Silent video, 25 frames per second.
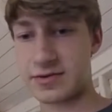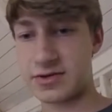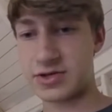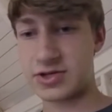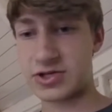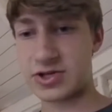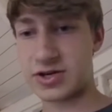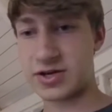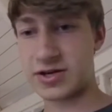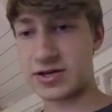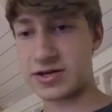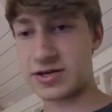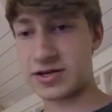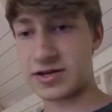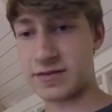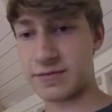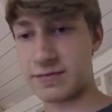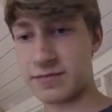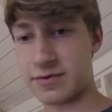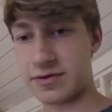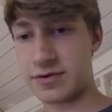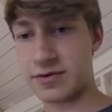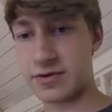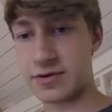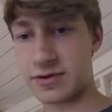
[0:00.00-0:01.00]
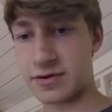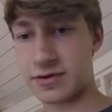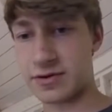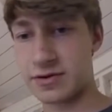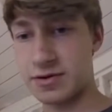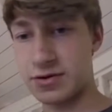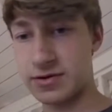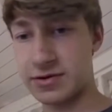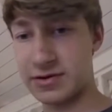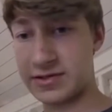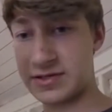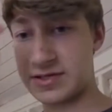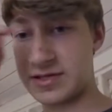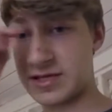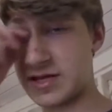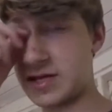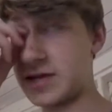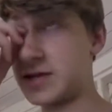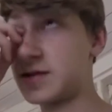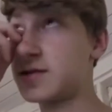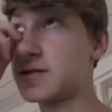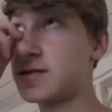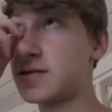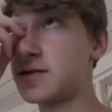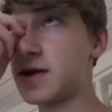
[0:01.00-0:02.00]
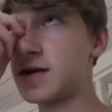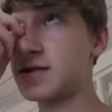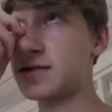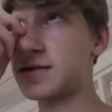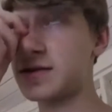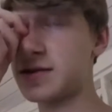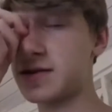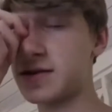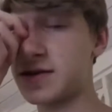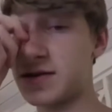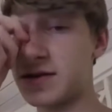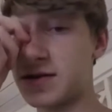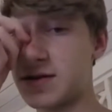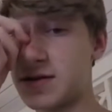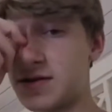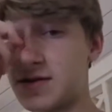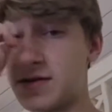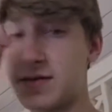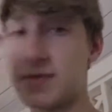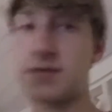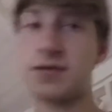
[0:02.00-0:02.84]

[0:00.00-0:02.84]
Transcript: Shining number 10, right, I let's think. Let's go right